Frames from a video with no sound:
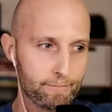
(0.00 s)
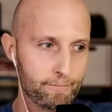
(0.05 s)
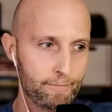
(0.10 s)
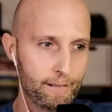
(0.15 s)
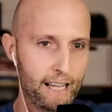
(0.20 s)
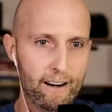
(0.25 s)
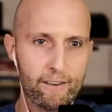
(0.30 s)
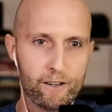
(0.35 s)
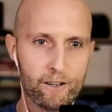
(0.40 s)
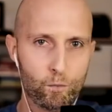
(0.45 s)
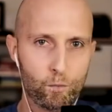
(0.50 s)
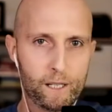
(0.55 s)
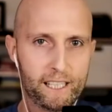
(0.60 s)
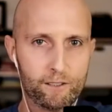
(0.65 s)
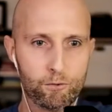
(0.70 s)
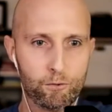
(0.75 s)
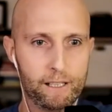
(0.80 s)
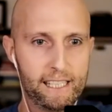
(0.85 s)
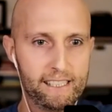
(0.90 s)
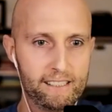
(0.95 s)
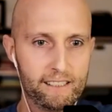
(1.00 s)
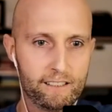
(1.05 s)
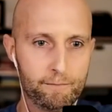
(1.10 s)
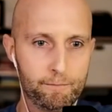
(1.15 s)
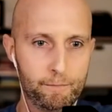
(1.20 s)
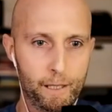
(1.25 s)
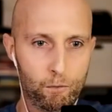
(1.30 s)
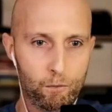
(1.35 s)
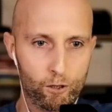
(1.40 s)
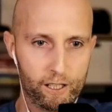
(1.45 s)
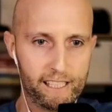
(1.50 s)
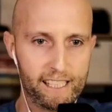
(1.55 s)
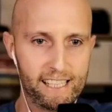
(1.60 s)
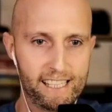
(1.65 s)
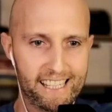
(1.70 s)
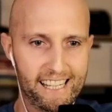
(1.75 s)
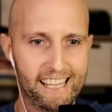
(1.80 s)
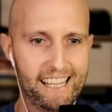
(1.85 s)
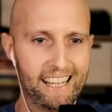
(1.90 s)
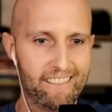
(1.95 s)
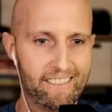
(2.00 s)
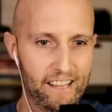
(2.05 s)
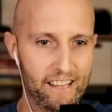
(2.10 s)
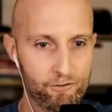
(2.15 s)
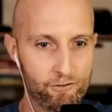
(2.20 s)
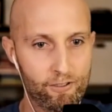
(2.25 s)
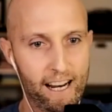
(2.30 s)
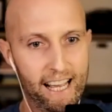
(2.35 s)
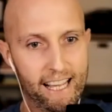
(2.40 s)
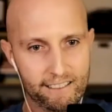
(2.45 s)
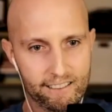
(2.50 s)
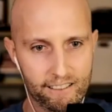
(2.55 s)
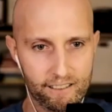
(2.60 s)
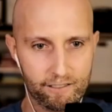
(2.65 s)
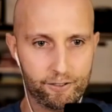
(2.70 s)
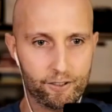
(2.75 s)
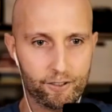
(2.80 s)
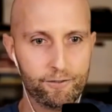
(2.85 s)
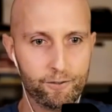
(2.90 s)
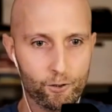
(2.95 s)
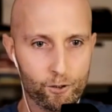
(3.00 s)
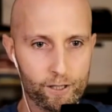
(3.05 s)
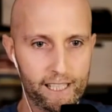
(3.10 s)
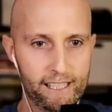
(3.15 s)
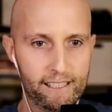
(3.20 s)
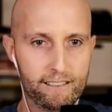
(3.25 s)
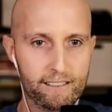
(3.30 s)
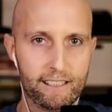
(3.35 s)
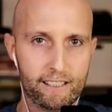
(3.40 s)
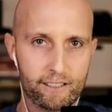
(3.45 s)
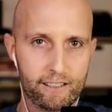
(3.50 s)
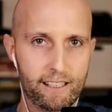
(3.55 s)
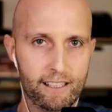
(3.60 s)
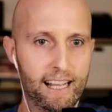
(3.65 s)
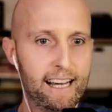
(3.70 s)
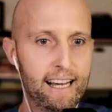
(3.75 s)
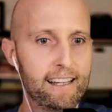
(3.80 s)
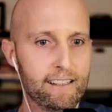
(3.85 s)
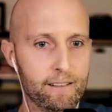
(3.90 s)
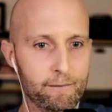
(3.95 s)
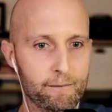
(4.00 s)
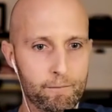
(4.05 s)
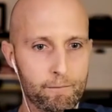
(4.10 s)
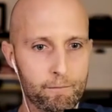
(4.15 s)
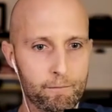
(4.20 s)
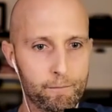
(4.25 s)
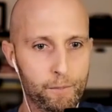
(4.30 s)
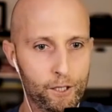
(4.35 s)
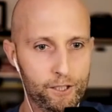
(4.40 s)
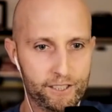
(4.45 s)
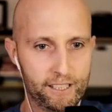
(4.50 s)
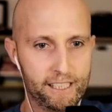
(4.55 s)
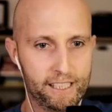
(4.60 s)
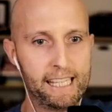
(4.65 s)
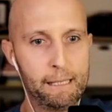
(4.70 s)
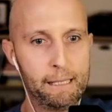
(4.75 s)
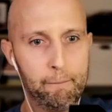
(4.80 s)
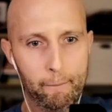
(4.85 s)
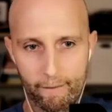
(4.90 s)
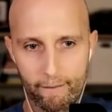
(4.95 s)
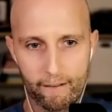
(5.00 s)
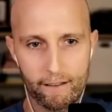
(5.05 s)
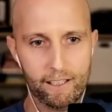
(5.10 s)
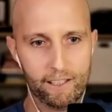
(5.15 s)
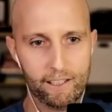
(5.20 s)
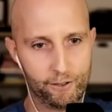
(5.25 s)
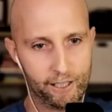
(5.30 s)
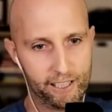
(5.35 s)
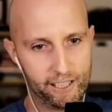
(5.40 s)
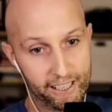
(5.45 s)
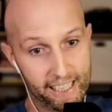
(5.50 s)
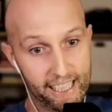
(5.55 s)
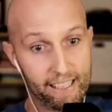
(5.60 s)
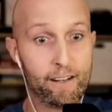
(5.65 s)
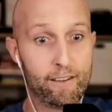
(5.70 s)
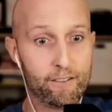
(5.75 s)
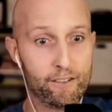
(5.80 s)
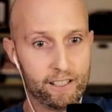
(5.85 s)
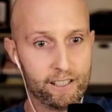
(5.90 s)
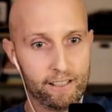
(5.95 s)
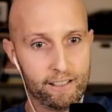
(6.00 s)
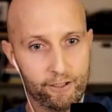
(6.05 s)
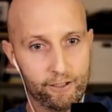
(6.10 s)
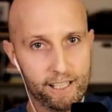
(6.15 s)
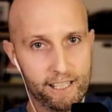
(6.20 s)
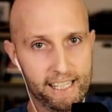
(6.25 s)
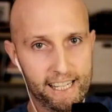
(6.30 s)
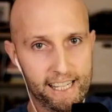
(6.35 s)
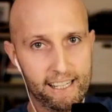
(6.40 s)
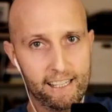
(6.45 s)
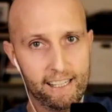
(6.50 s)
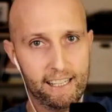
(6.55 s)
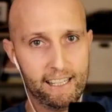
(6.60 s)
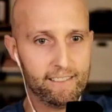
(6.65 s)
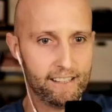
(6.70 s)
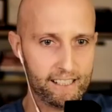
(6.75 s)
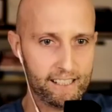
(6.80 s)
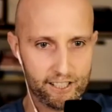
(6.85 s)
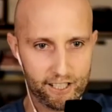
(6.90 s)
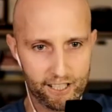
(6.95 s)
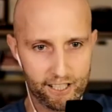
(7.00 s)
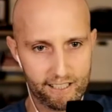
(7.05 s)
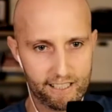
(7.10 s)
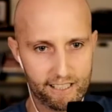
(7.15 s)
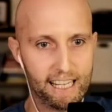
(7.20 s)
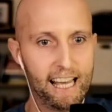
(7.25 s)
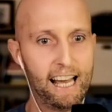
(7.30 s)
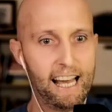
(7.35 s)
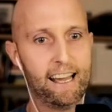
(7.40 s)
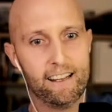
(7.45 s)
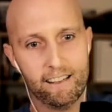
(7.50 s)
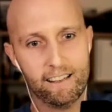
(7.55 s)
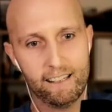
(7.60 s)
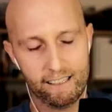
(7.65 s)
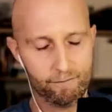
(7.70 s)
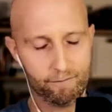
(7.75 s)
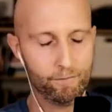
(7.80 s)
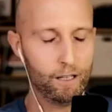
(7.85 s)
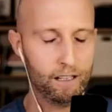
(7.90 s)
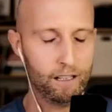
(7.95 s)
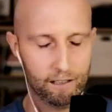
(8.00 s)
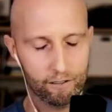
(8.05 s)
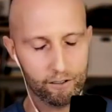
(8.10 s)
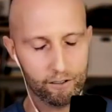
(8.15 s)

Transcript: earn a week's wages by working a day and then rest for four days. I could lie in a busted heap. So I could give everything for a day and then just lie. Like,